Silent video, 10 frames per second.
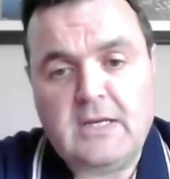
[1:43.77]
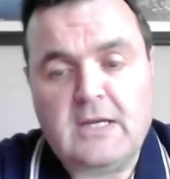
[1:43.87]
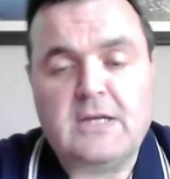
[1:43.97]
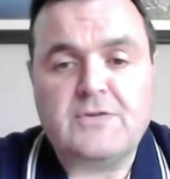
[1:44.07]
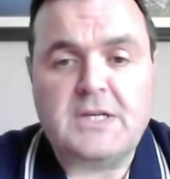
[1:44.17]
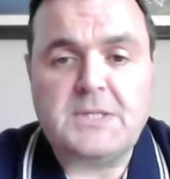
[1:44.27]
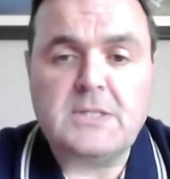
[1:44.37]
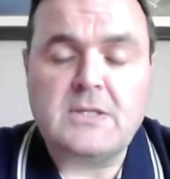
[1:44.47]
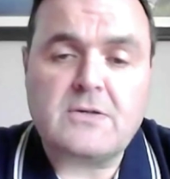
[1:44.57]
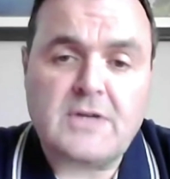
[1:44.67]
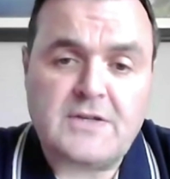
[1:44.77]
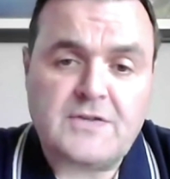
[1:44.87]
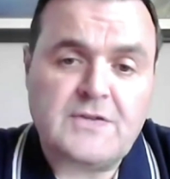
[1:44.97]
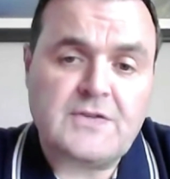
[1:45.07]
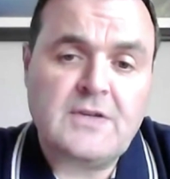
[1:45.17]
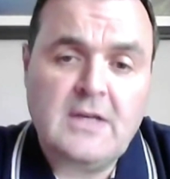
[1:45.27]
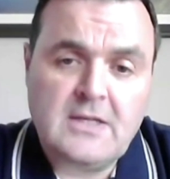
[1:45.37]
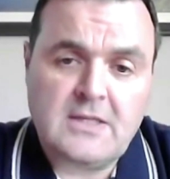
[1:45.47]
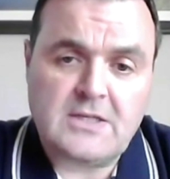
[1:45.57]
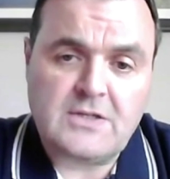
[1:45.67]
addressing the crisis
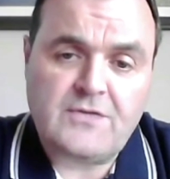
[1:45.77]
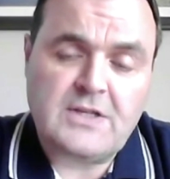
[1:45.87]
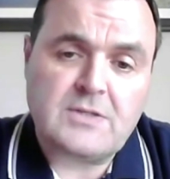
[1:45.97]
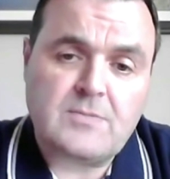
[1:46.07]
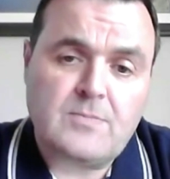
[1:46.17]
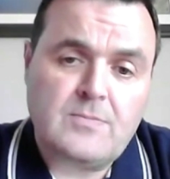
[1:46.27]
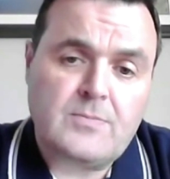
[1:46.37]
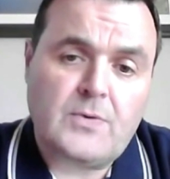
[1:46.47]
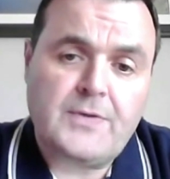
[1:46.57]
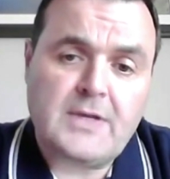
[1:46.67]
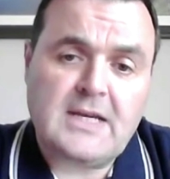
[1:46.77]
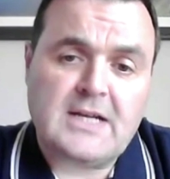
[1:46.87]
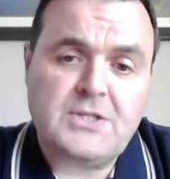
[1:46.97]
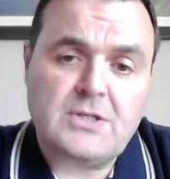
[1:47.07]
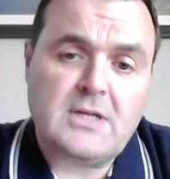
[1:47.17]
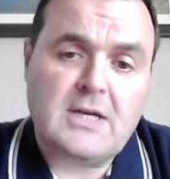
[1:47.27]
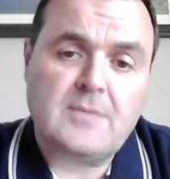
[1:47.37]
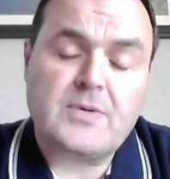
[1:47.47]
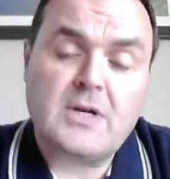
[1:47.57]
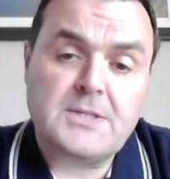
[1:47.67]
that is facing both the catching
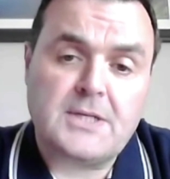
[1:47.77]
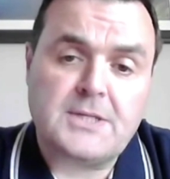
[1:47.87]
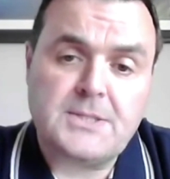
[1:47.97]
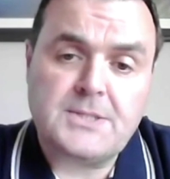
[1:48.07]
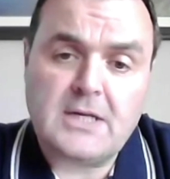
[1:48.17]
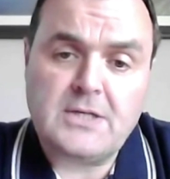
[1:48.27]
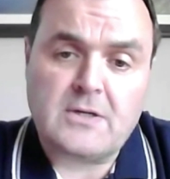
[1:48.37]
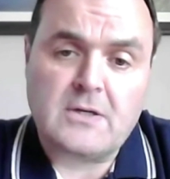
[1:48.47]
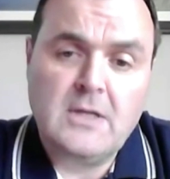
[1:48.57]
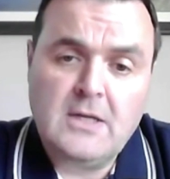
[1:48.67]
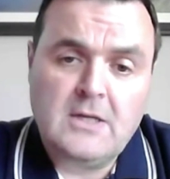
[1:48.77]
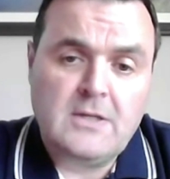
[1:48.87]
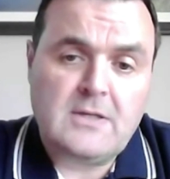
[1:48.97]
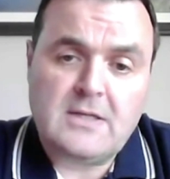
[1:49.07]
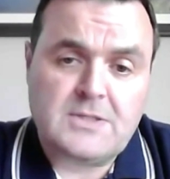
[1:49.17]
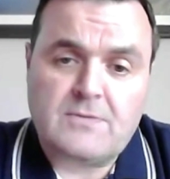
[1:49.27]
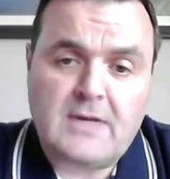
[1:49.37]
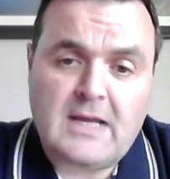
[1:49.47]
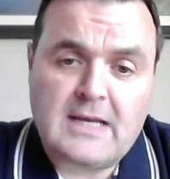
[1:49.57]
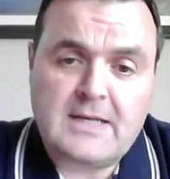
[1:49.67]
and processing sector. That's the
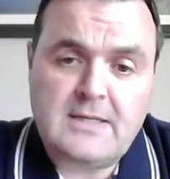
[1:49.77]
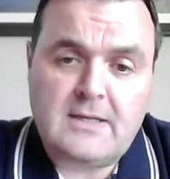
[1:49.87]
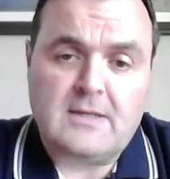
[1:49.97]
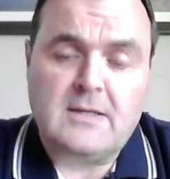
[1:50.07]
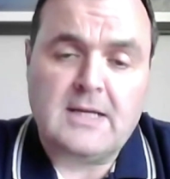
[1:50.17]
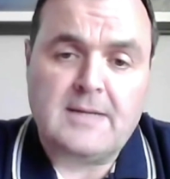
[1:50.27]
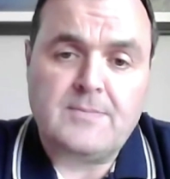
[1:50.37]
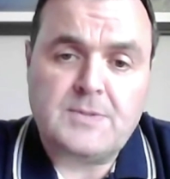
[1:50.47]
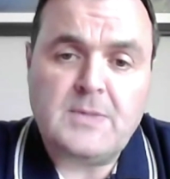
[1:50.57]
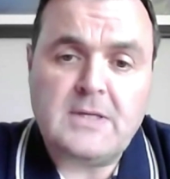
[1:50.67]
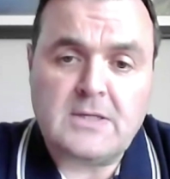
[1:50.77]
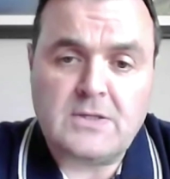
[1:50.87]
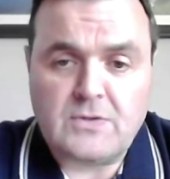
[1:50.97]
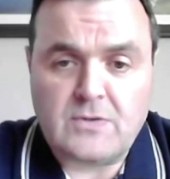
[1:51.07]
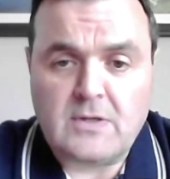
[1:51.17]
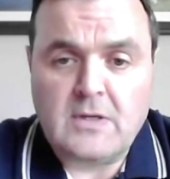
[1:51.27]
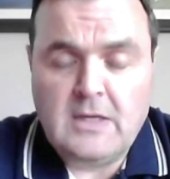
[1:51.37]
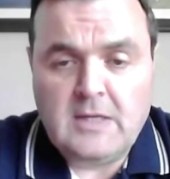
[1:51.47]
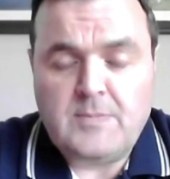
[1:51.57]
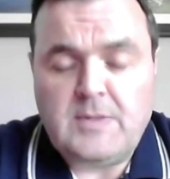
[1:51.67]
reality. I'm speaking to the
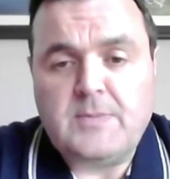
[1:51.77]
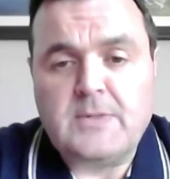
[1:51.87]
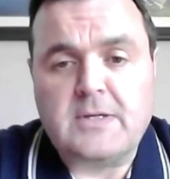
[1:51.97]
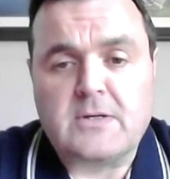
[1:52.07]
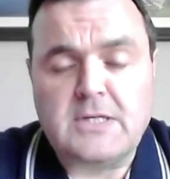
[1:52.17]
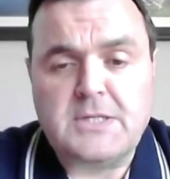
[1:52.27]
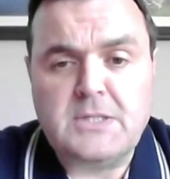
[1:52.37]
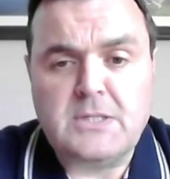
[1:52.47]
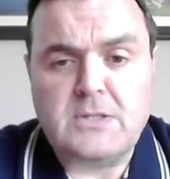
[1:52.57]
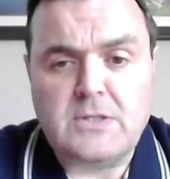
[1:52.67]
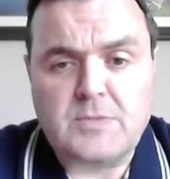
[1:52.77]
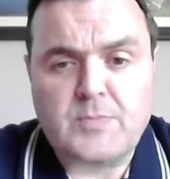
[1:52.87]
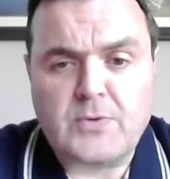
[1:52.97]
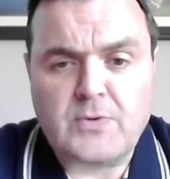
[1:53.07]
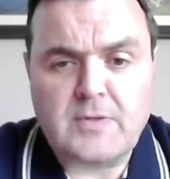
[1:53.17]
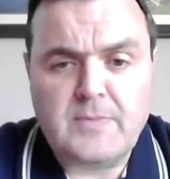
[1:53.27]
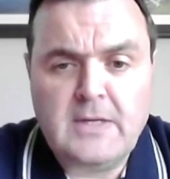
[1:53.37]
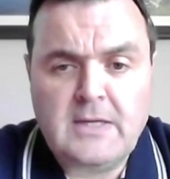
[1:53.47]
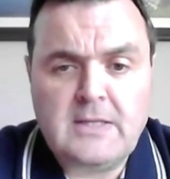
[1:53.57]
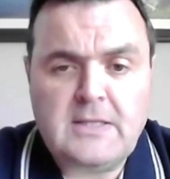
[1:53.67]
people that are listening to this program.
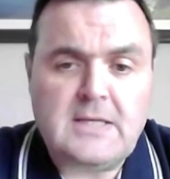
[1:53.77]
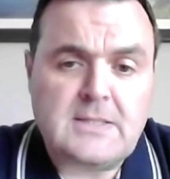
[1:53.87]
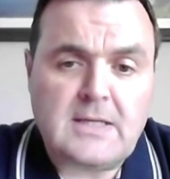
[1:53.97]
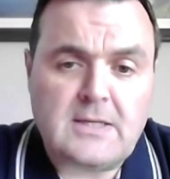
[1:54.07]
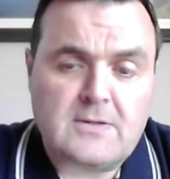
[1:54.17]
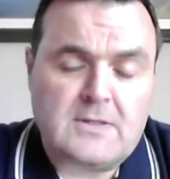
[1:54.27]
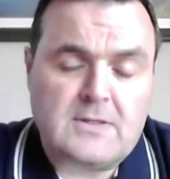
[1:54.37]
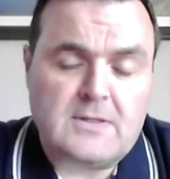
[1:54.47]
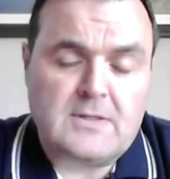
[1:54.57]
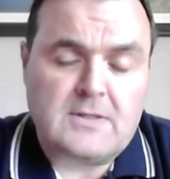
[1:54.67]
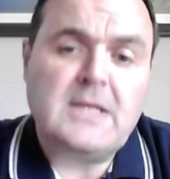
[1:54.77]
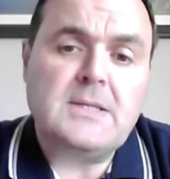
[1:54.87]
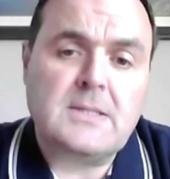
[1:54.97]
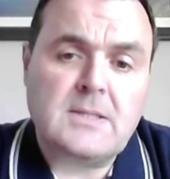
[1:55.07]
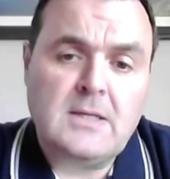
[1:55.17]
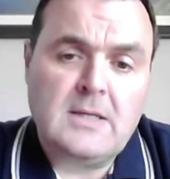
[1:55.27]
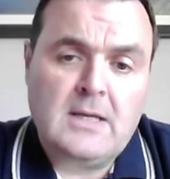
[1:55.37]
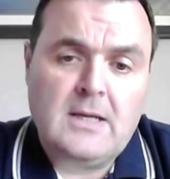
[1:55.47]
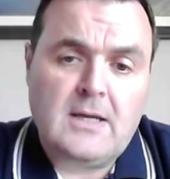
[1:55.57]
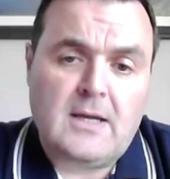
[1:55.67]
They see it on a daily basis.
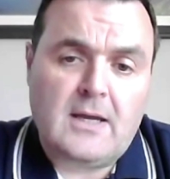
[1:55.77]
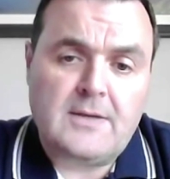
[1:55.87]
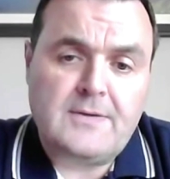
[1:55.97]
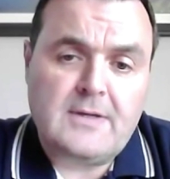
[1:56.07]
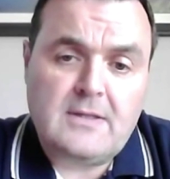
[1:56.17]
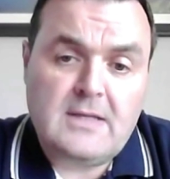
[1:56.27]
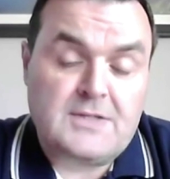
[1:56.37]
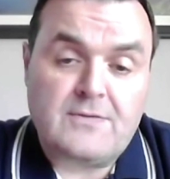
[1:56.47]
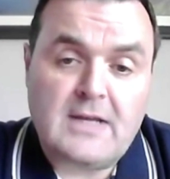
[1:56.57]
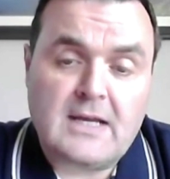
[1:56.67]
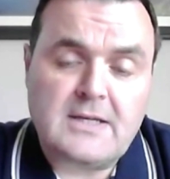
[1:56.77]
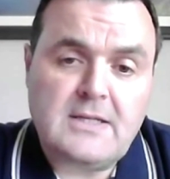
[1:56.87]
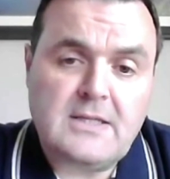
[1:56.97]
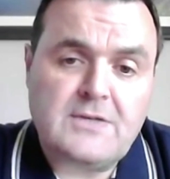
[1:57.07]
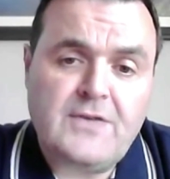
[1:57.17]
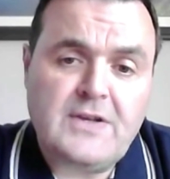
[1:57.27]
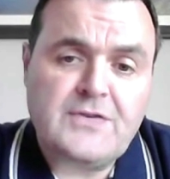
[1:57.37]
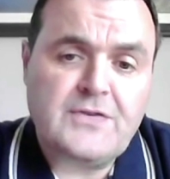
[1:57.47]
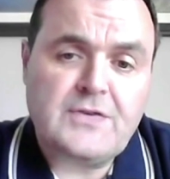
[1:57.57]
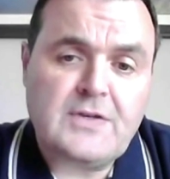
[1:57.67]
And that's the reality that's
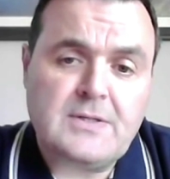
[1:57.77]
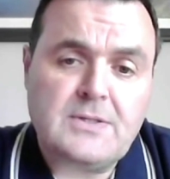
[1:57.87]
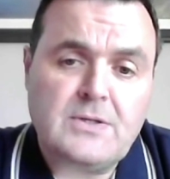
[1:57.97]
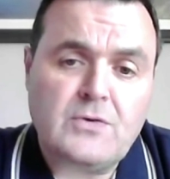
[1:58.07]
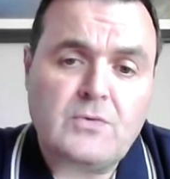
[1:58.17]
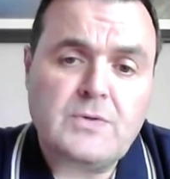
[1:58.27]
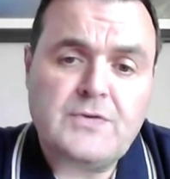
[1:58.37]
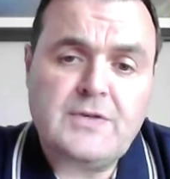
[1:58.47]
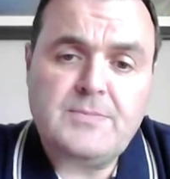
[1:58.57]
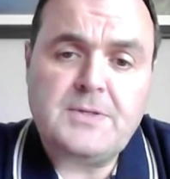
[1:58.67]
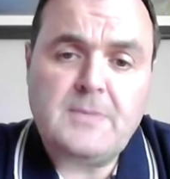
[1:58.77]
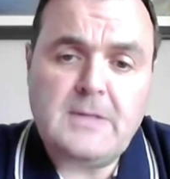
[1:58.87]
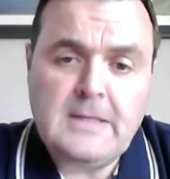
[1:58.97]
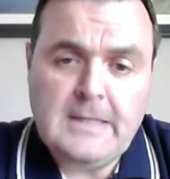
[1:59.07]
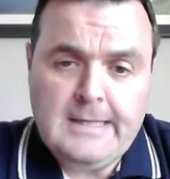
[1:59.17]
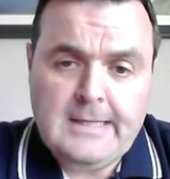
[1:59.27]
facing us. And no one seems to be